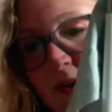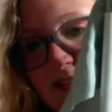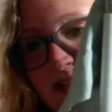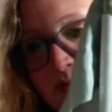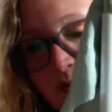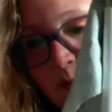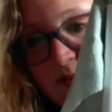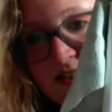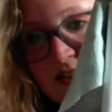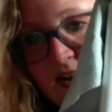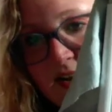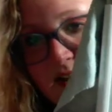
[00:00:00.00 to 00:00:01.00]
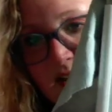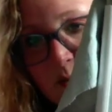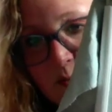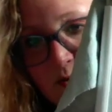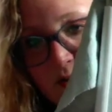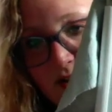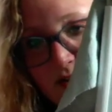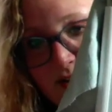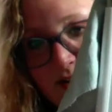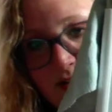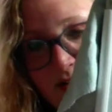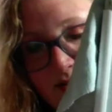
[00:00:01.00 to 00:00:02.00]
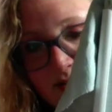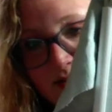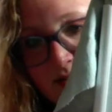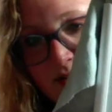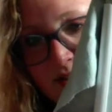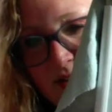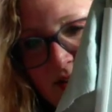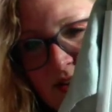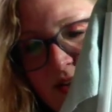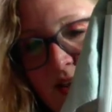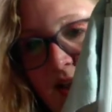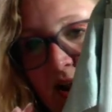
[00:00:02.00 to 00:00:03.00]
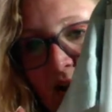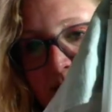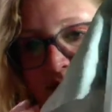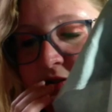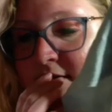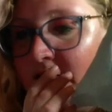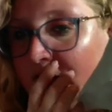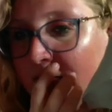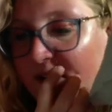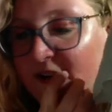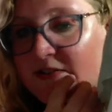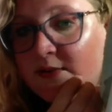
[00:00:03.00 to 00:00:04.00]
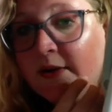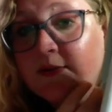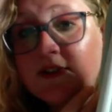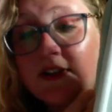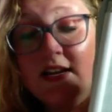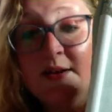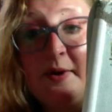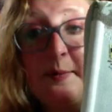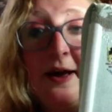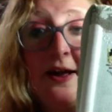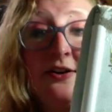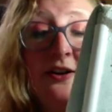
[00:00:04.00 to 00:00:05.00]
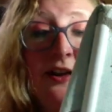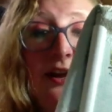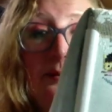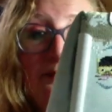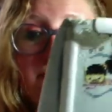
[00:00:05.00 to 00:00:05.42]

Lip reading: stingray wasn't lining up correctly, and I was curious, so I was looking at my pattern again.